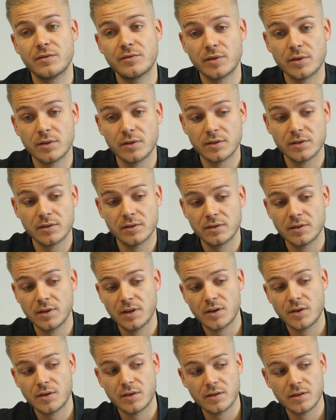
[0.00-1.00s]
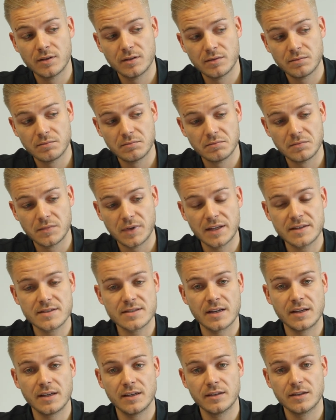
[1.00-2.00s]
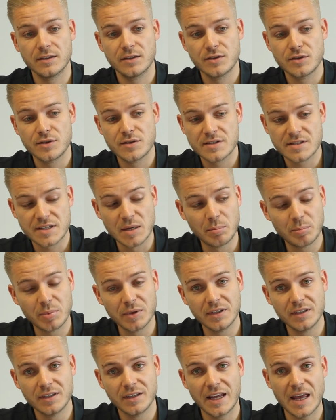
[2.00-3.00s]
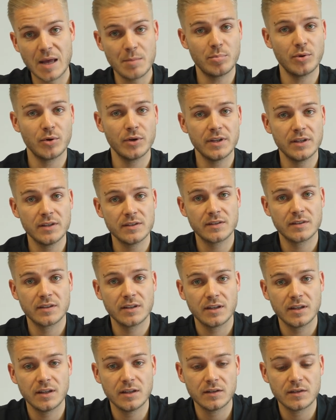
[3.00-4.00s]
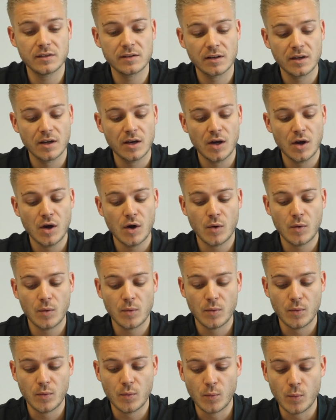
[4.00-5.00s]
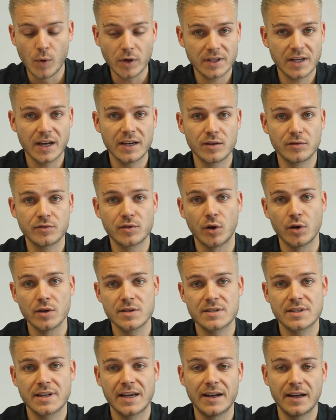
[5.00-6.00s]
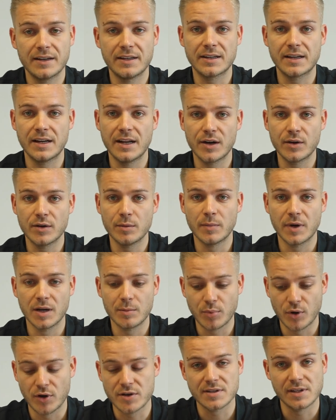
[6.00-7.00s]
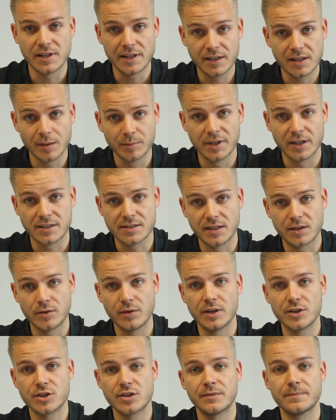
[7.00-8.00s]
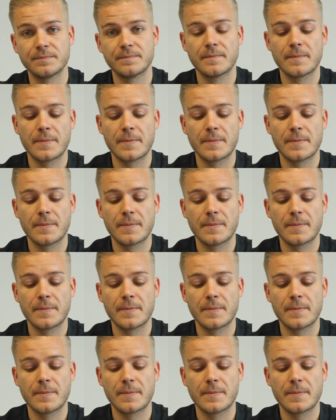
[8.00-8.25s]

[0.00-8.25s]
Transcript: for, let's say, simple employees is what kind of costs can I declare in my personal income tax declaration?